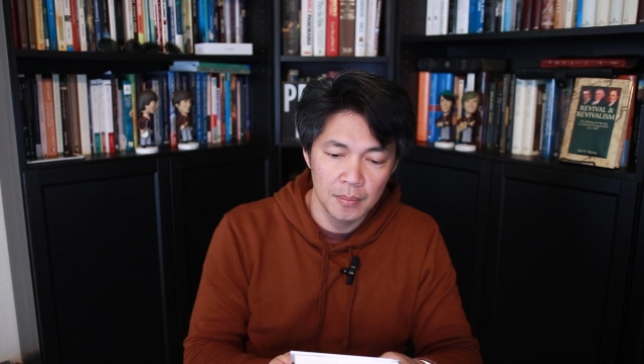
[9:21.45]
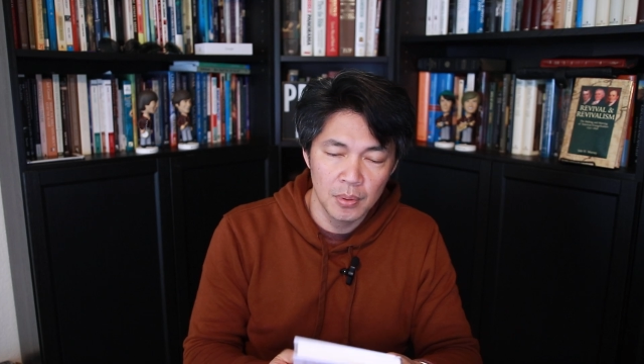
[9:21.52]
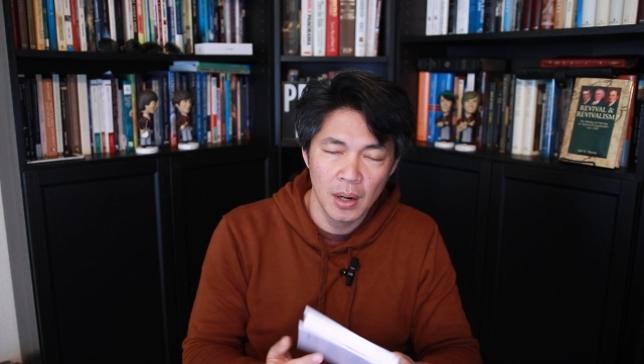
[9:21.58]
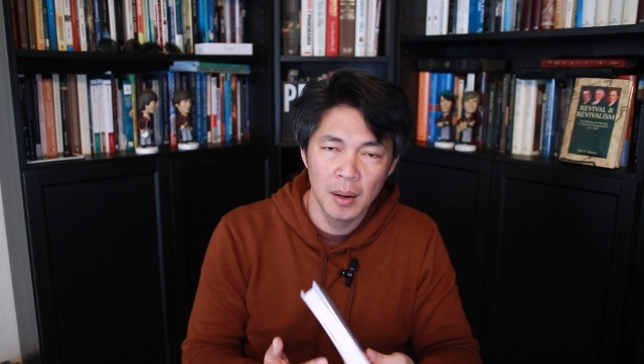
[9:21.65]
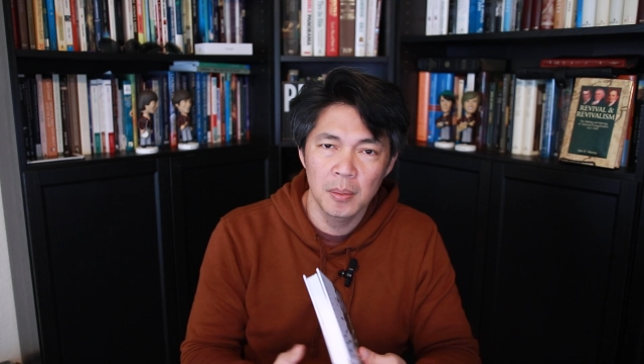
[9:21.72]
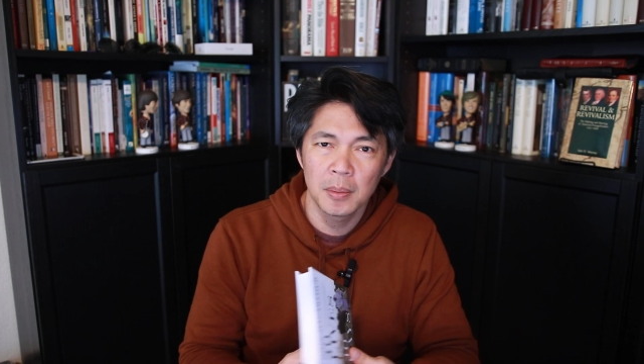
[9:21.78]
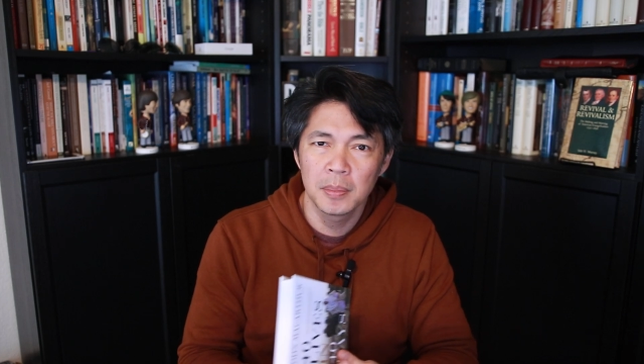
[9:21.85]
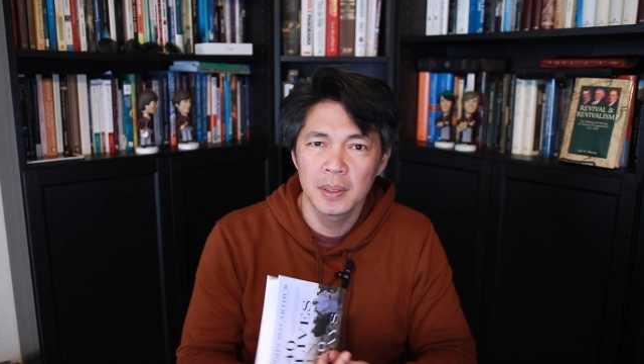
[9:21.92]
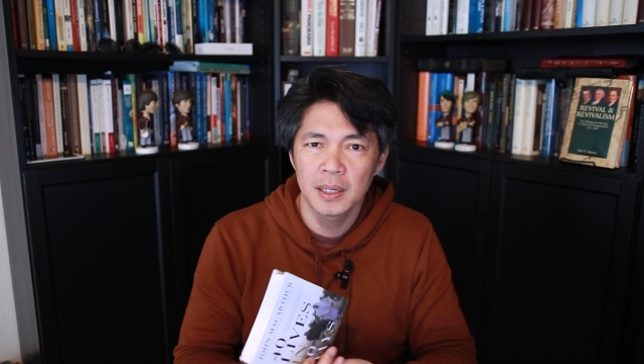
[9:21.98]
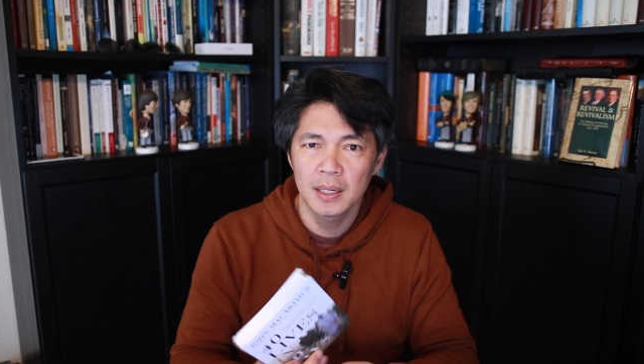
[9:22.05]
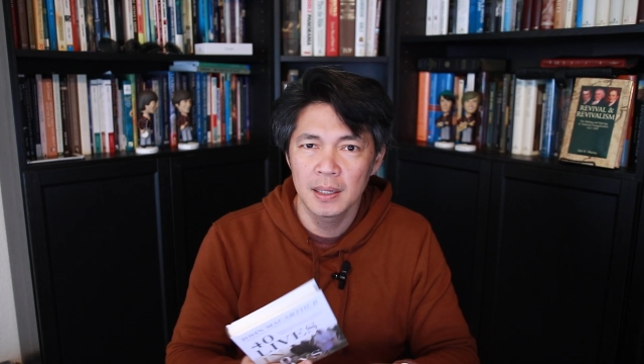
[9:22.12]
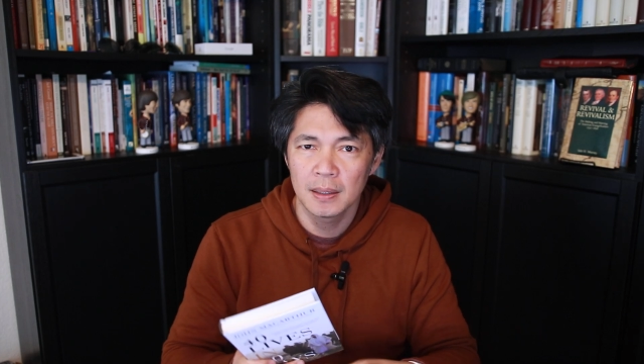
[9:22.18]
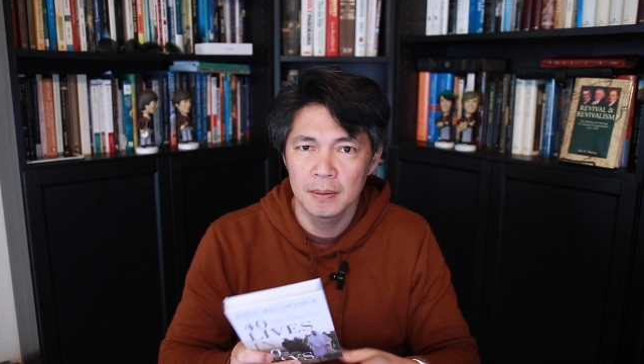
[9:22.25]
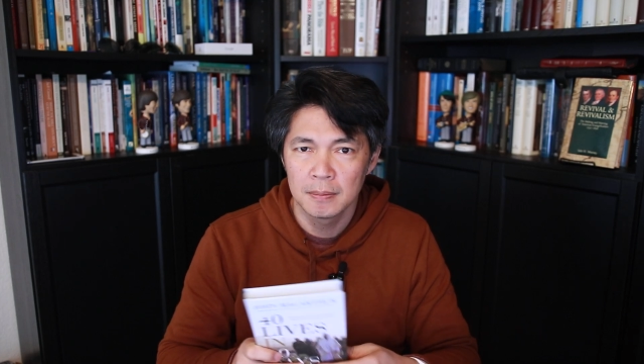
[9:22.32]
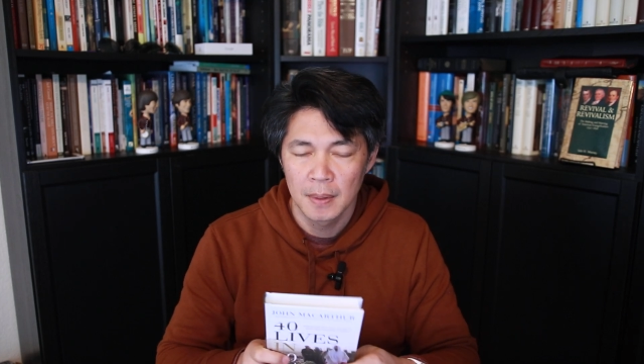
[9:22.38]

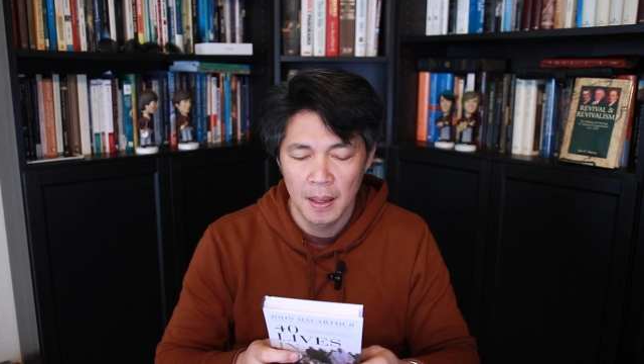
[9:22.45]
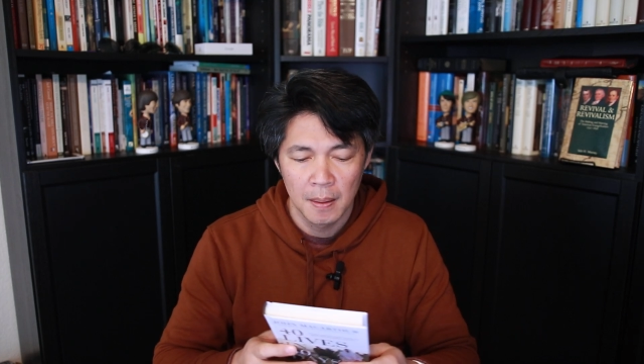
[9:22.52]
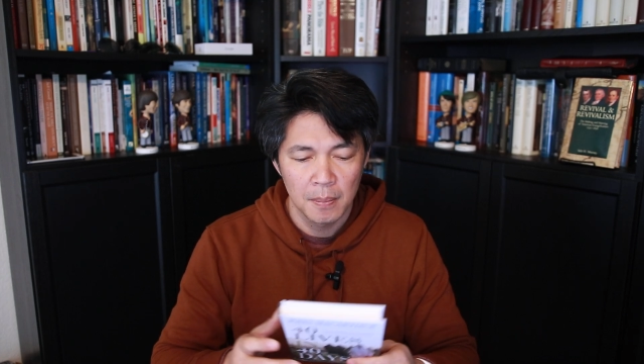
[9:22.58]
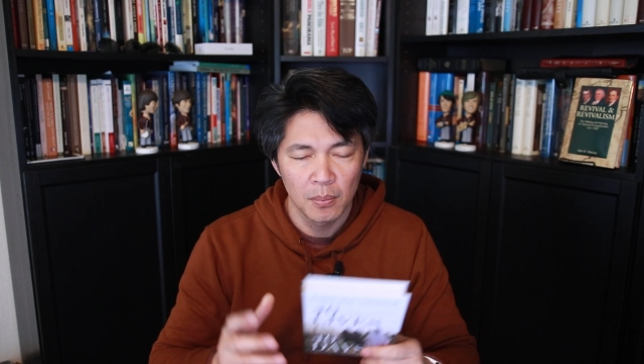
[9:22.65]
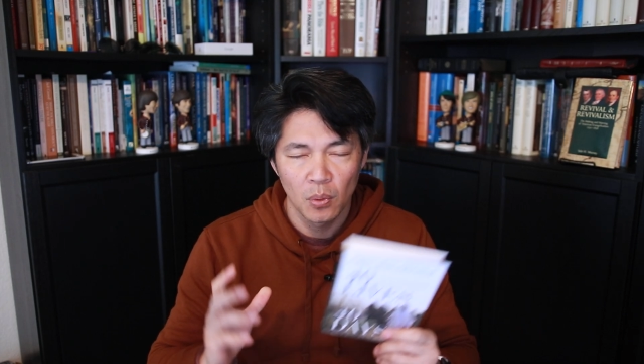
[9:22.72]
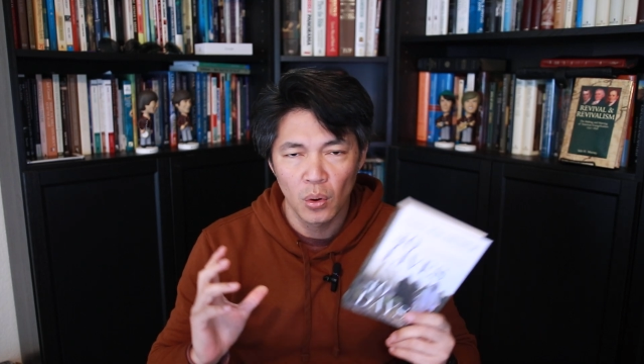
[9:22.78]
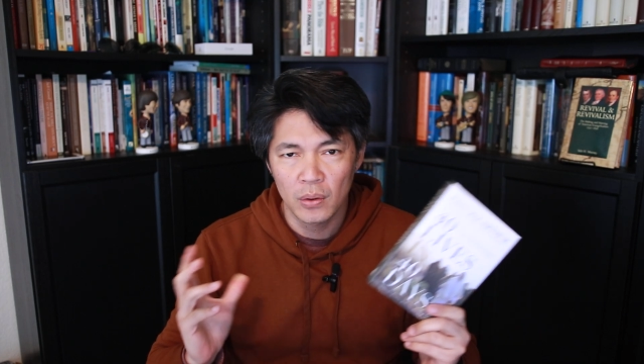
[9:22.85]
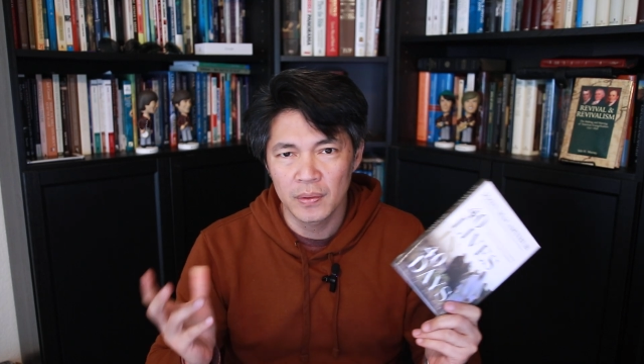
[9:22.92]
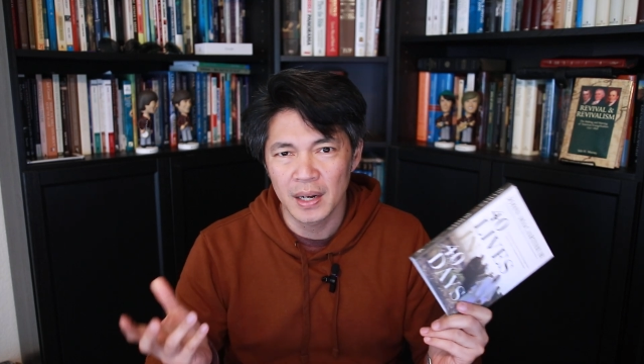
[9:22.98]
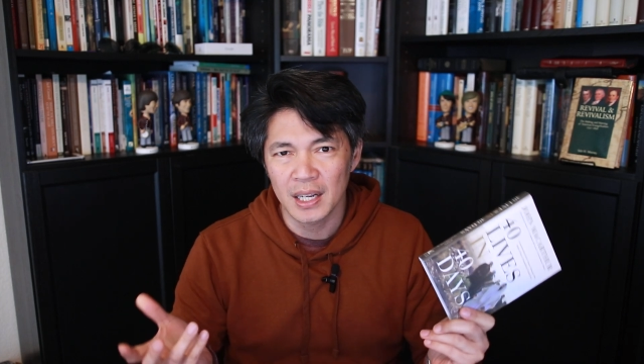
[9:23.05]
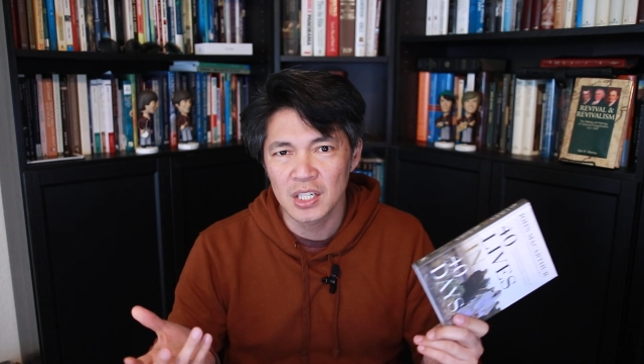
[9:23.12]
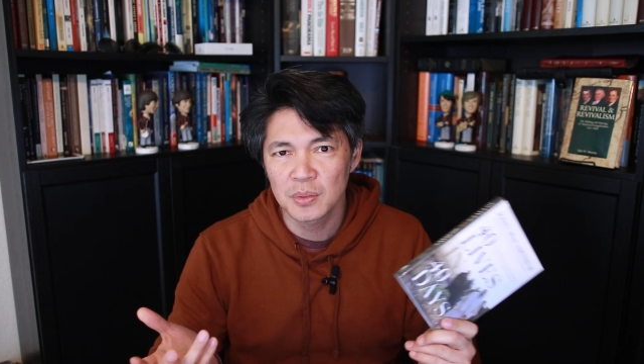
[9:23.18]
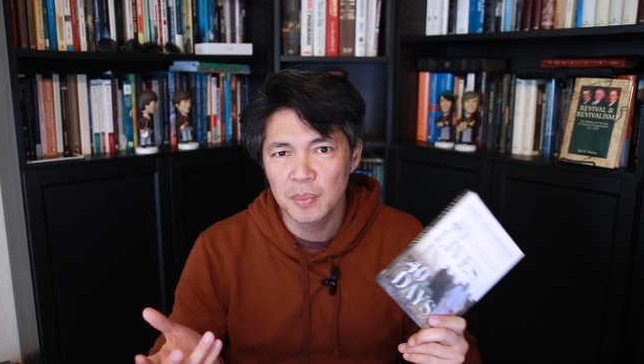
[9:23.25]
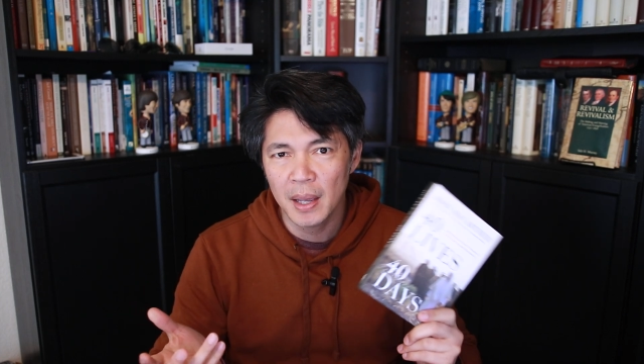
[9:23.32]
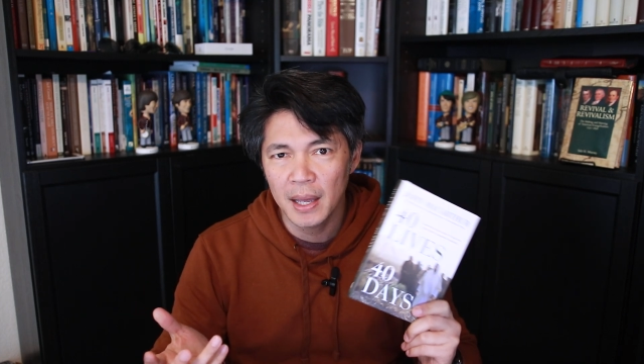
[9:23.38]
Probably more of an
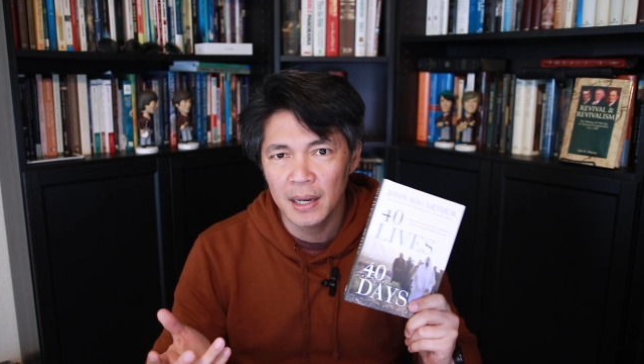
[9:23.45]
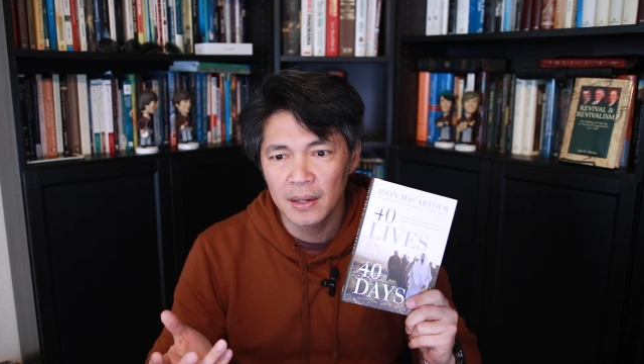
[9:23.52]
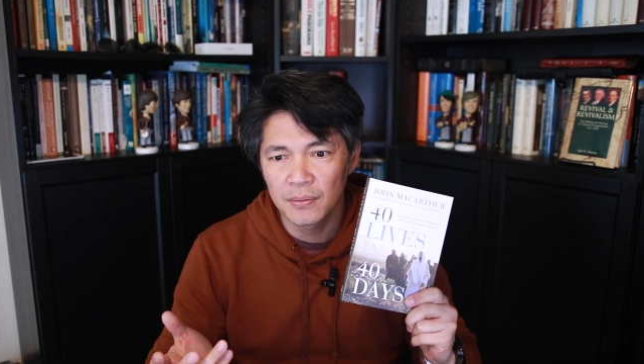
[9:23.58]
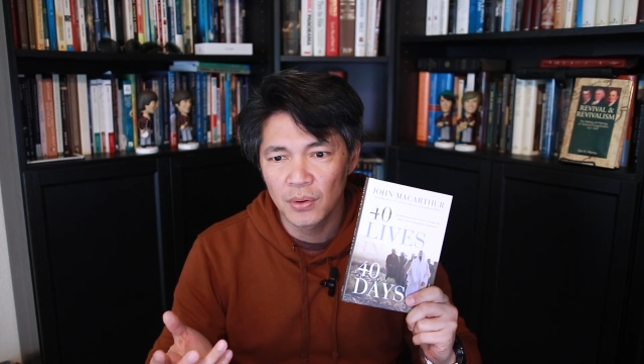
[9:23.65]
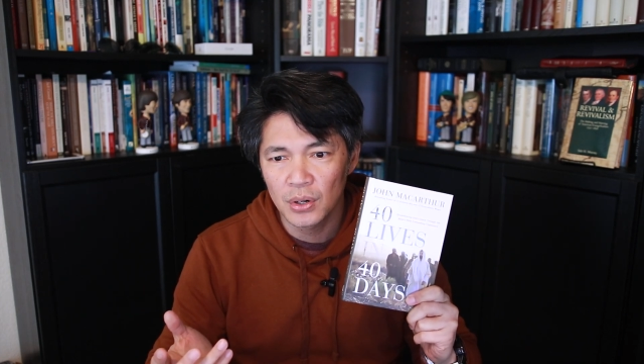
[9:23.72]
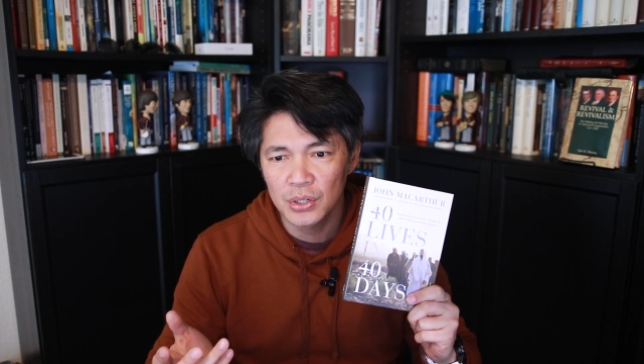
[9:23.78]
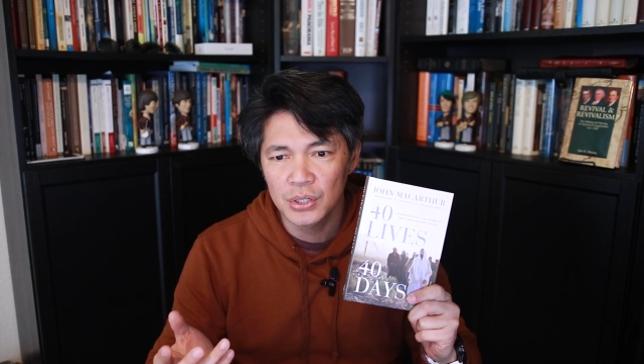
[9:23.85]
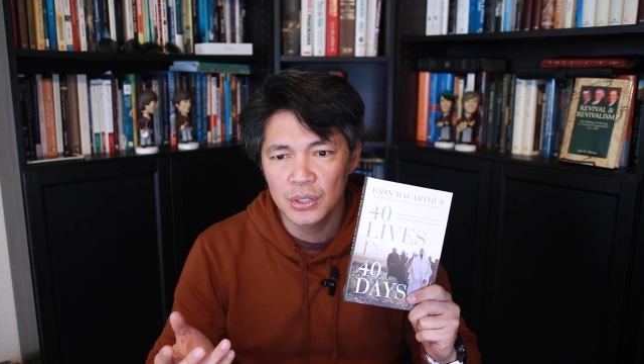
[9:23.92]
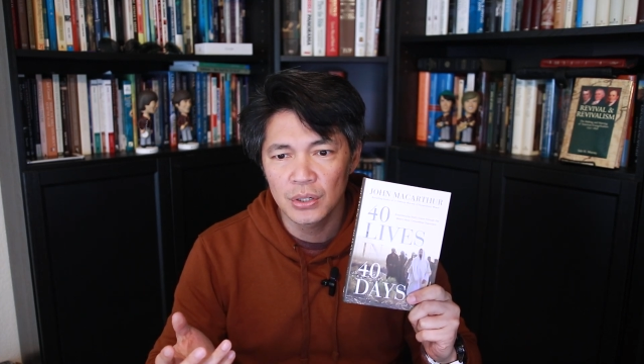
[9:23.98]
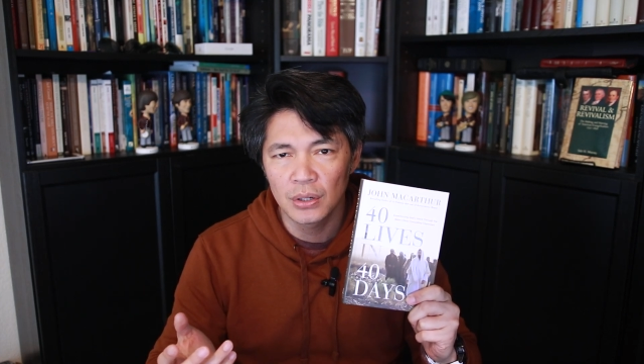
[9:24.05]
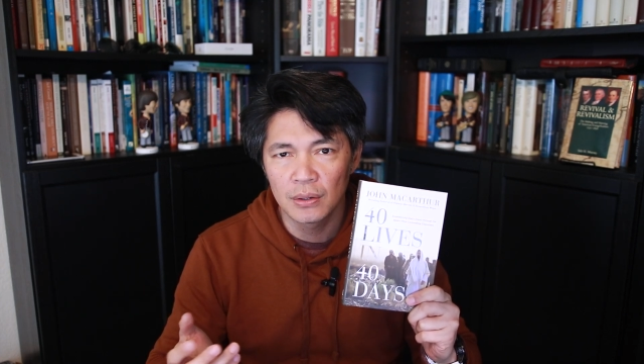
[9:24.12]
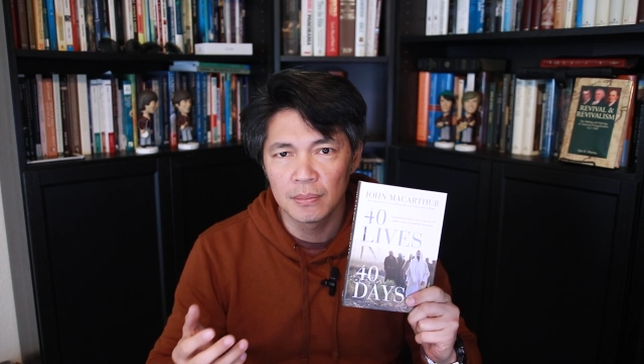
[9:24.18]
expanded version